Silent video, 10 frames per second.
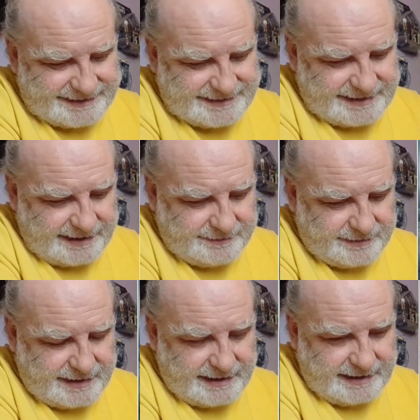
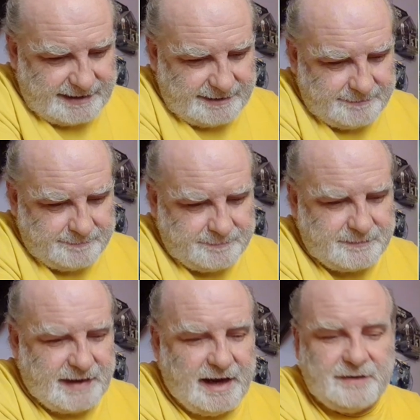so
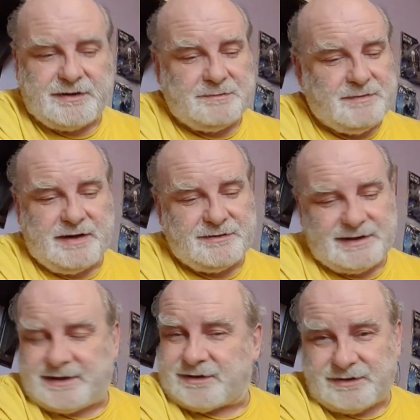of the
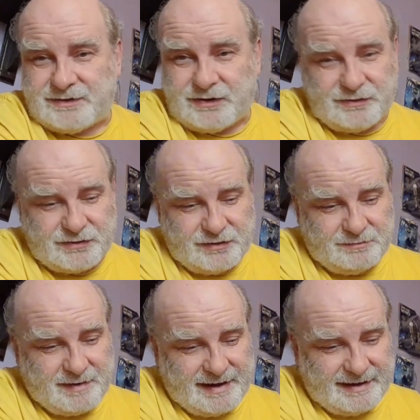music is as usual
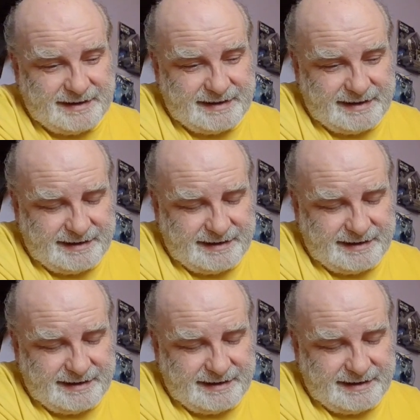by